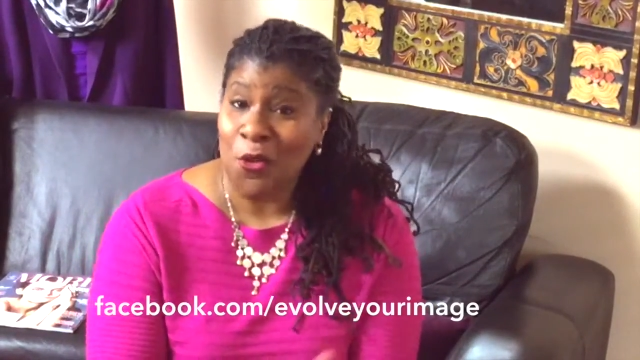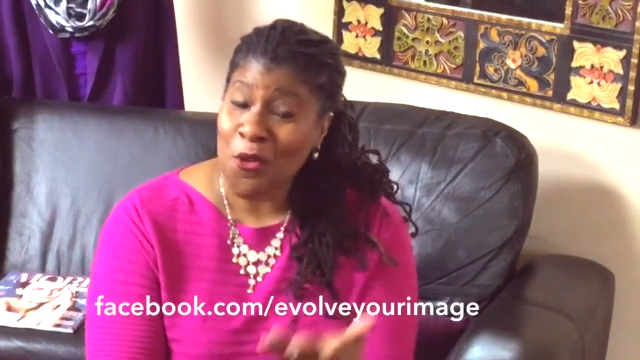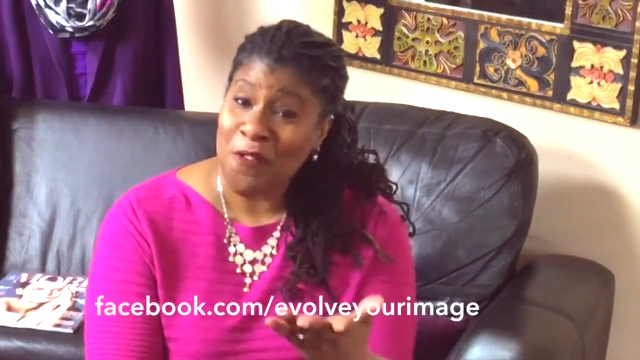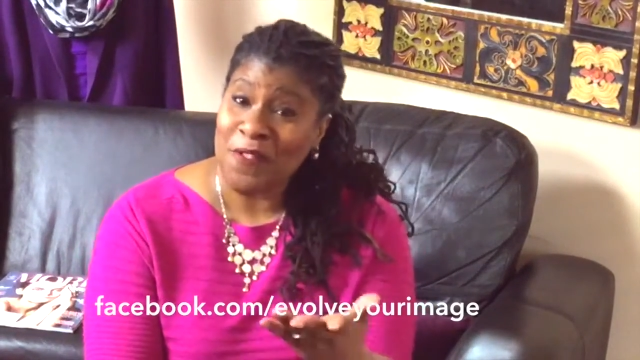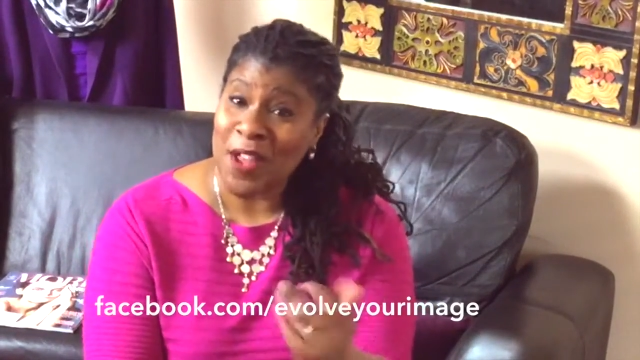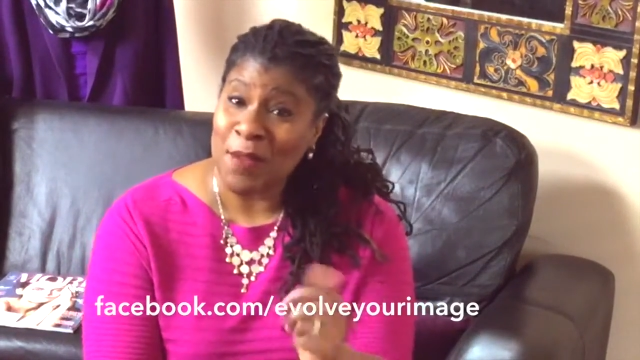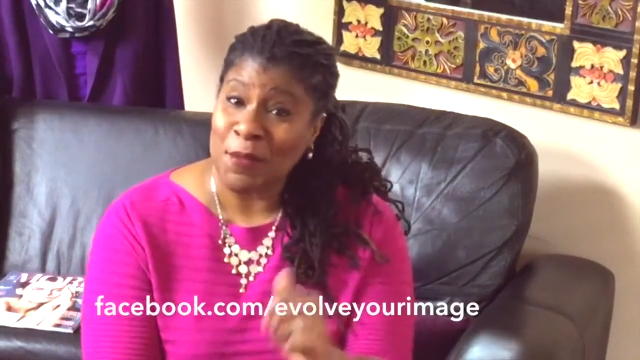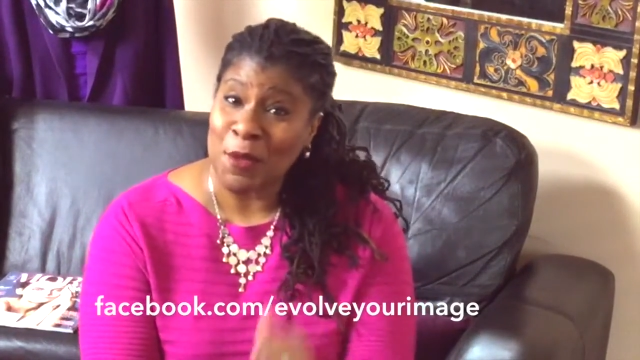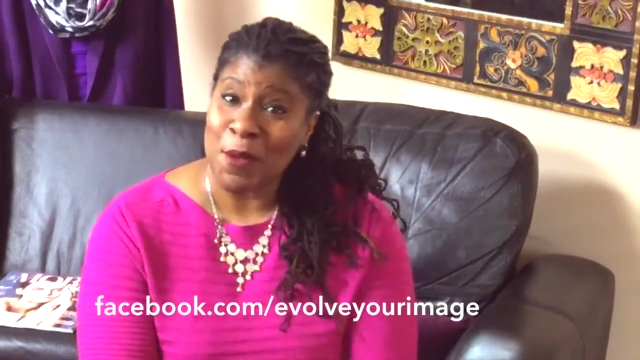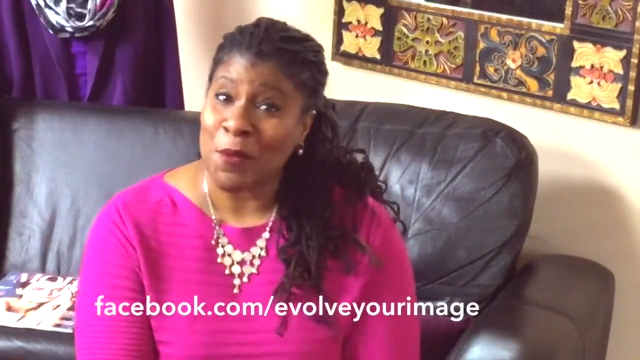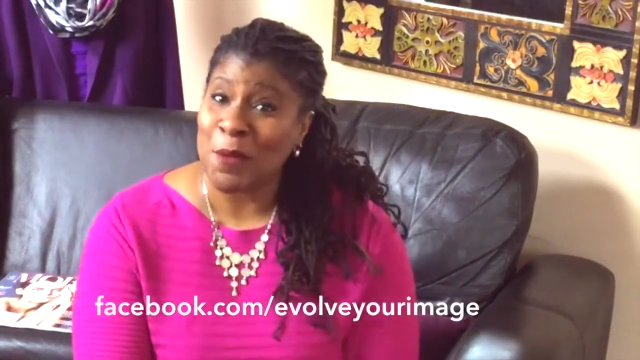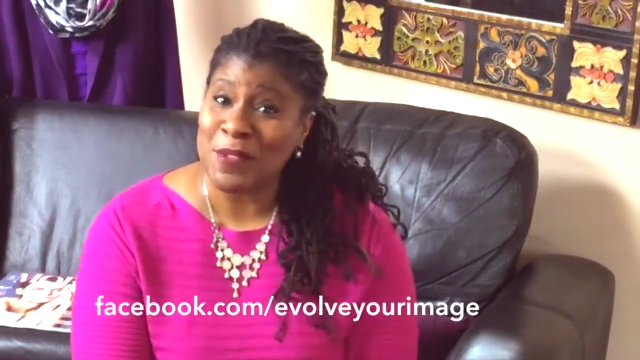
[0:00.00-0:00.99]
or find me
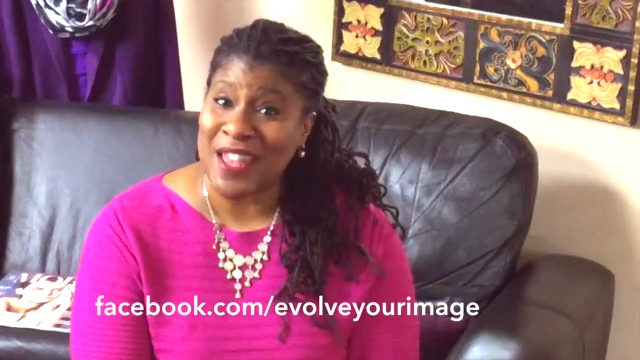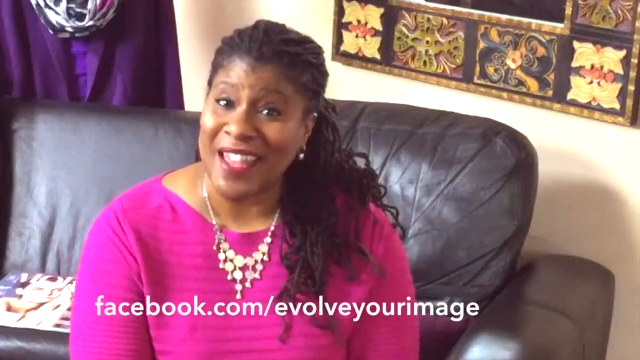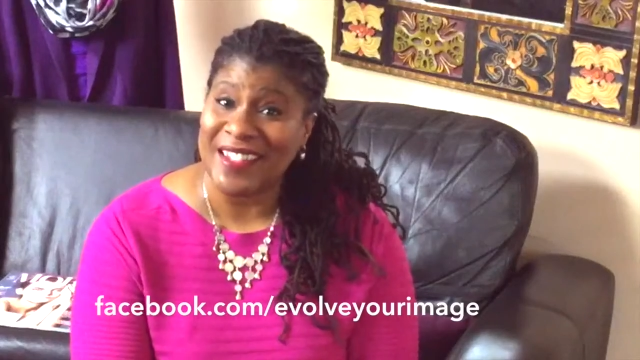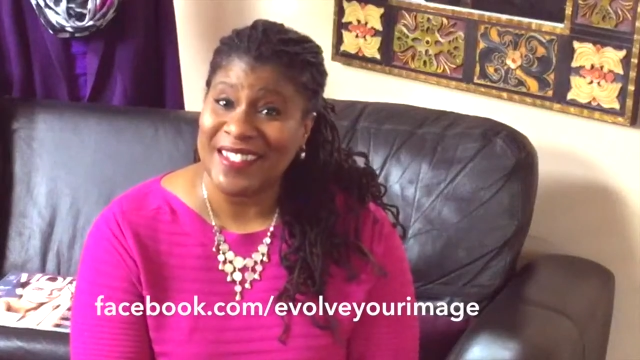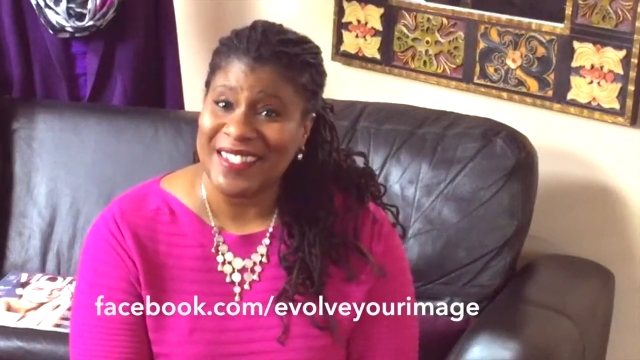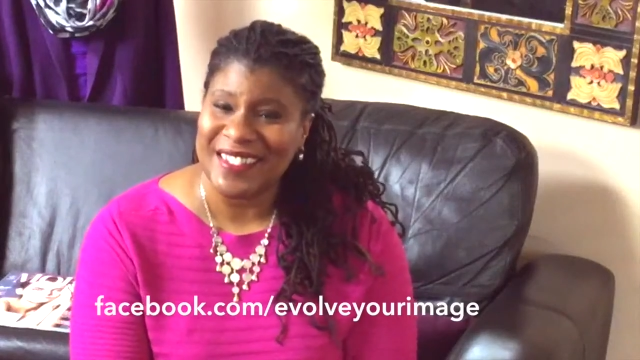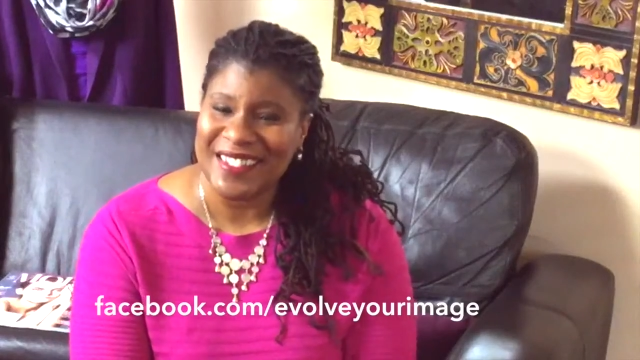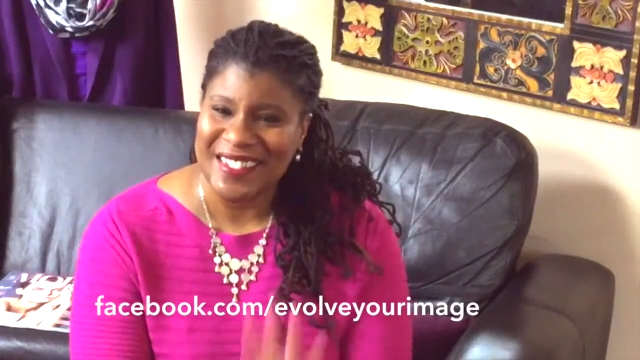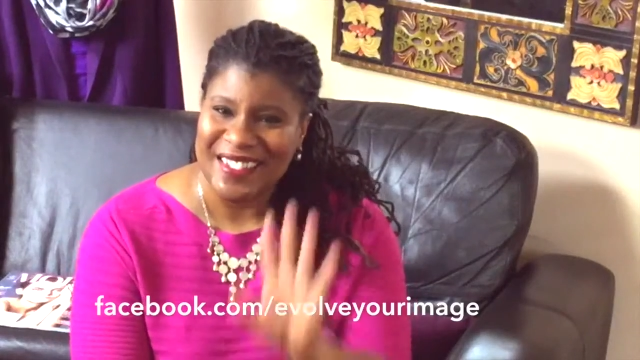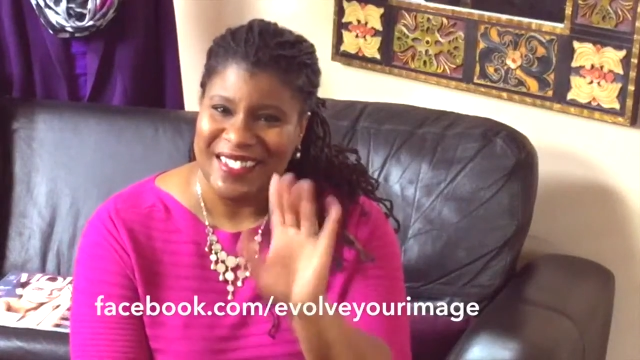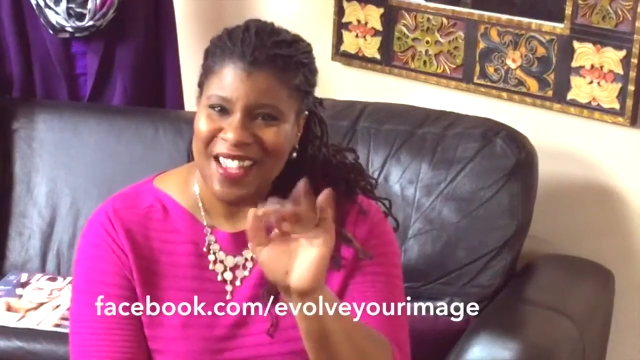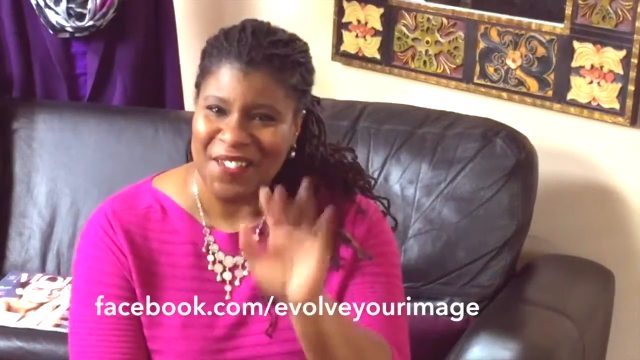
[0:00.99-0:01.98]
on my website.
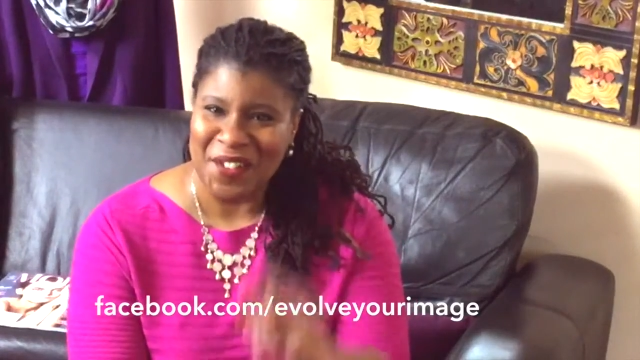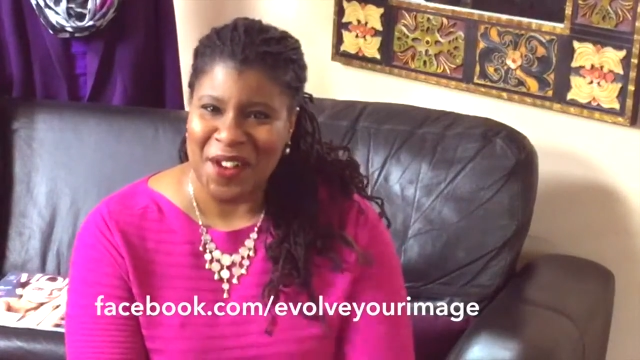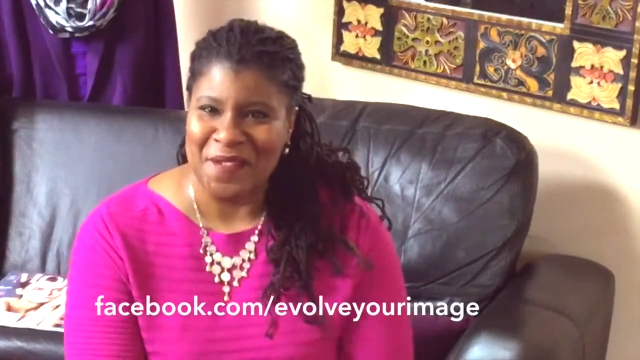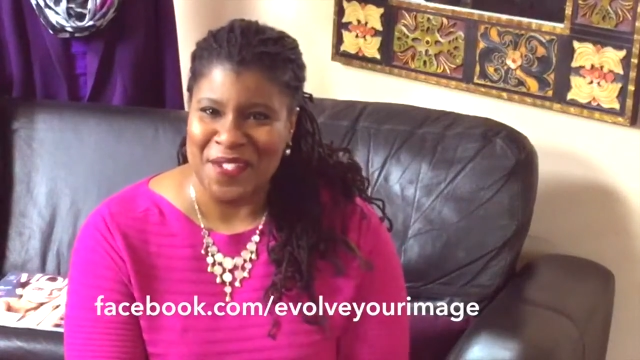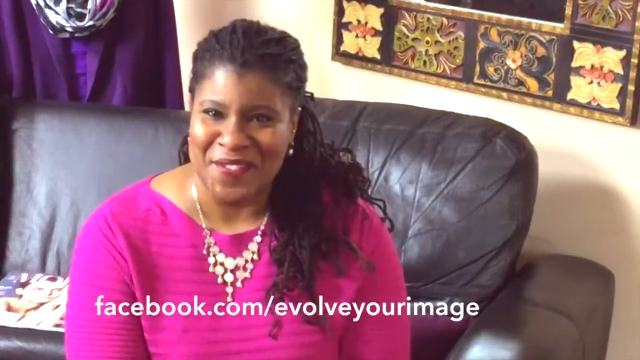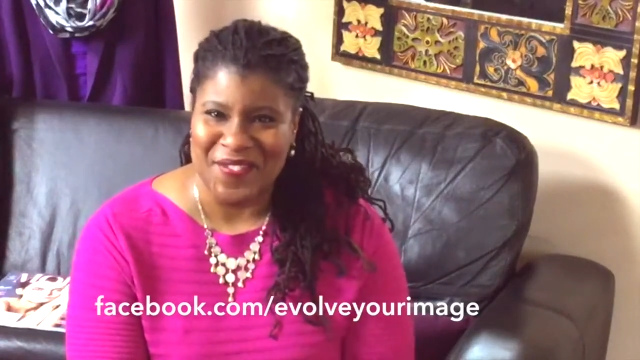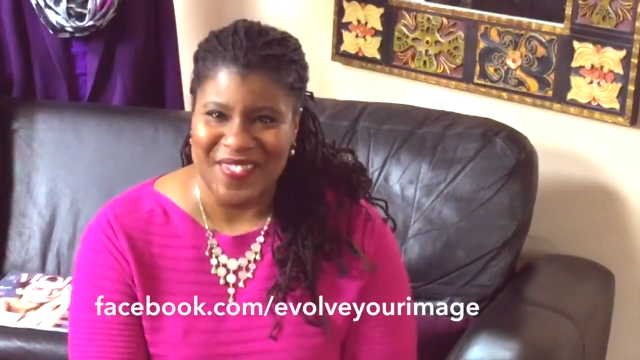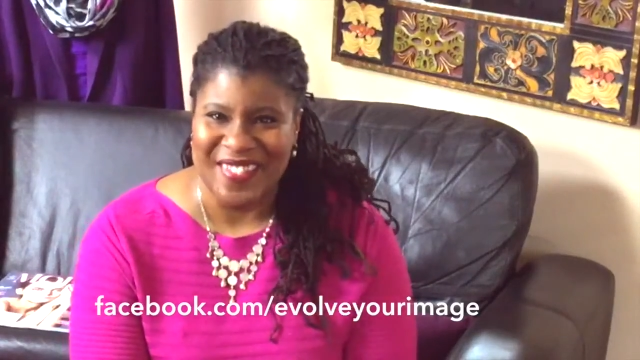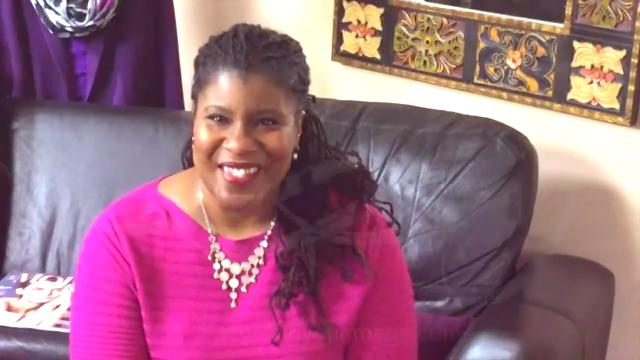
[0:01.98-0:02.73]
Have a great one.